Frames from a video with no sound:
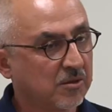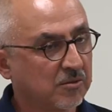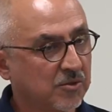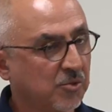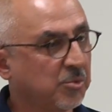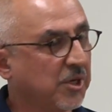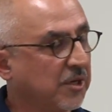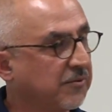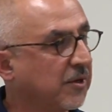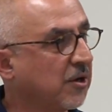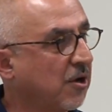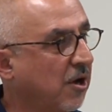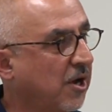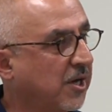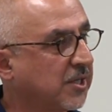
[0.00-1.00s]
you believe in
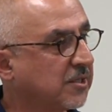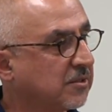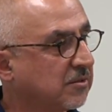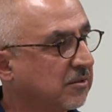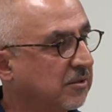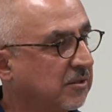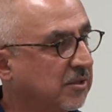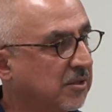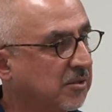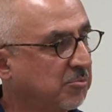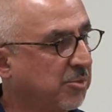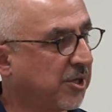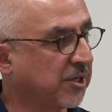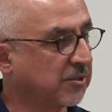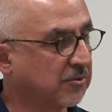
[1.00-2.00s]
God, uh,
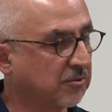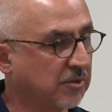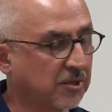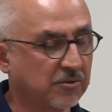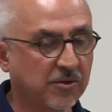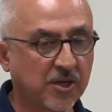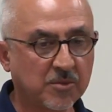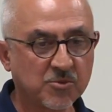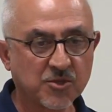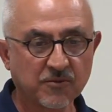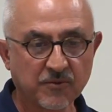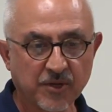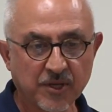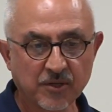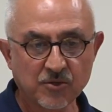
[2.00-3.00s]
but in terms
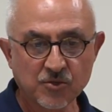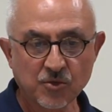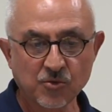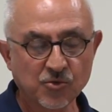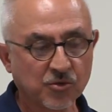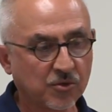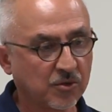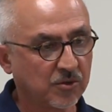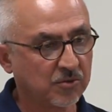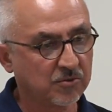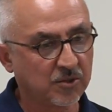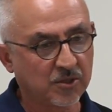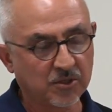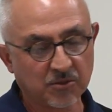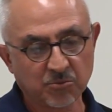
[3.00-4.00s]
of like
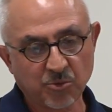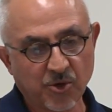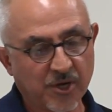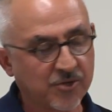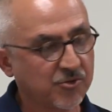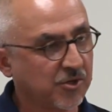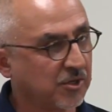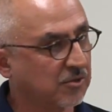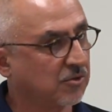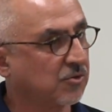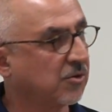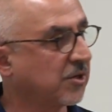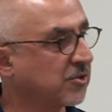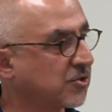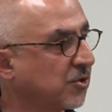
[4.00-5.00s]
social uh, project,
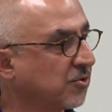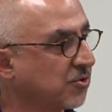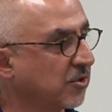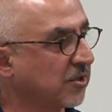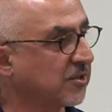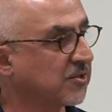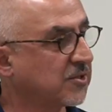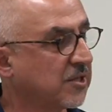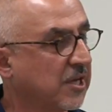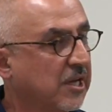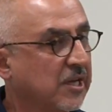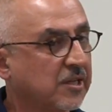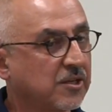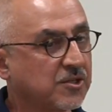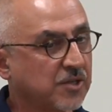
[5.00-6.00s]
you are a socialist.
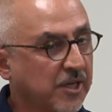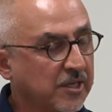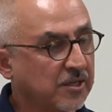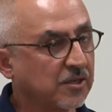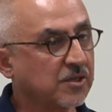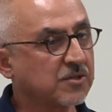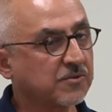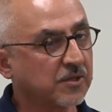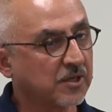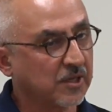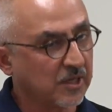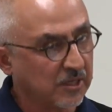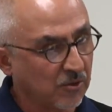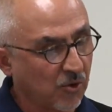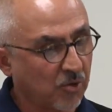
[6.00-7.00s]
These ideas are
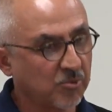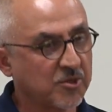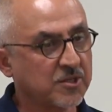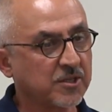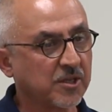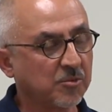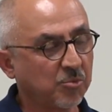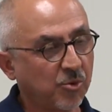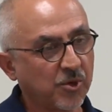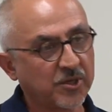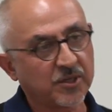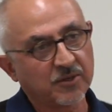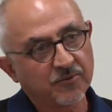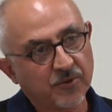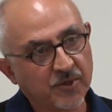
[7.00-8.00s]
enormously
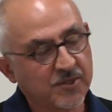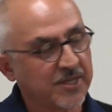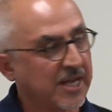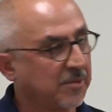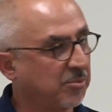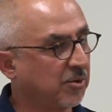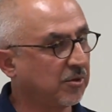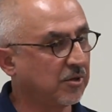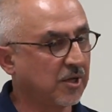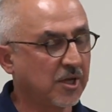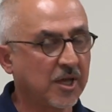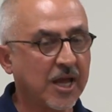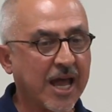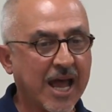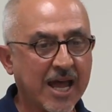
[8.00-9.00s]
important. For example,
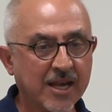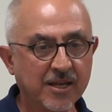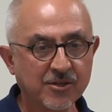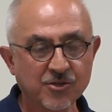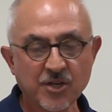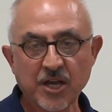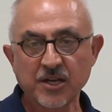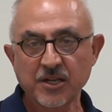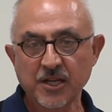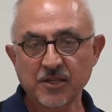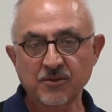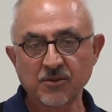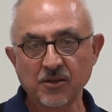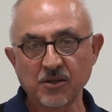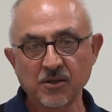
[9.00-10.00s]
Ali
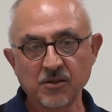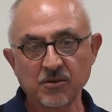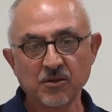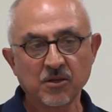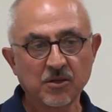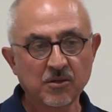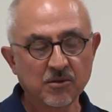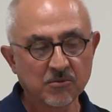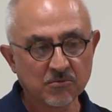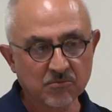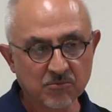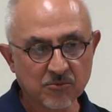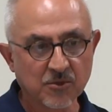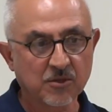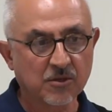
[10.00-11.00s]
Shariati,
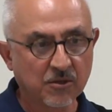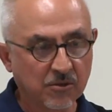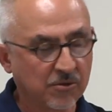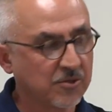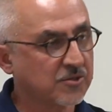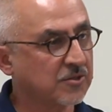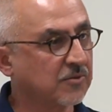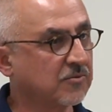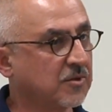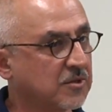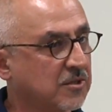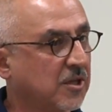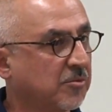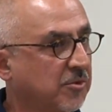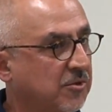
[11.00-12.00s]
the theorist of the
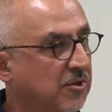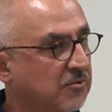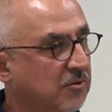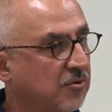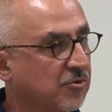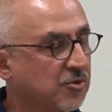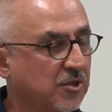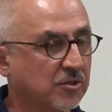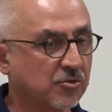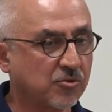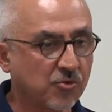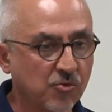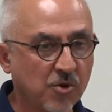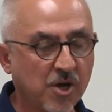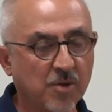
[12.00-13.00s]
Islamic Revolution,
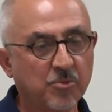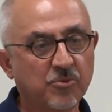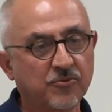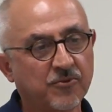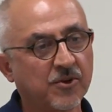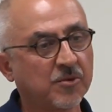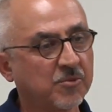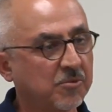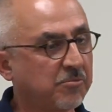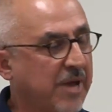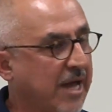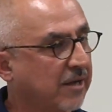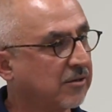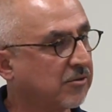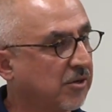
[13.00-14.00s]
grew up from a
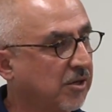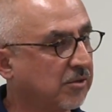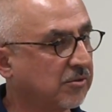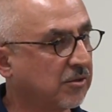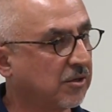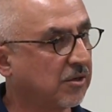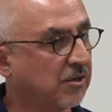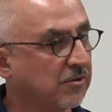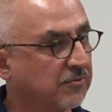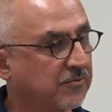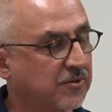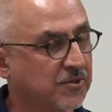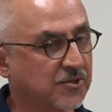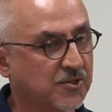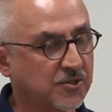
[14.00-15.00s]
background of
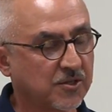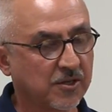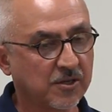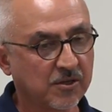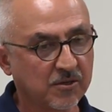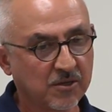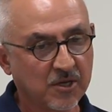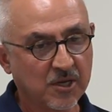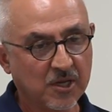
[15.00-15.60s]
this uh,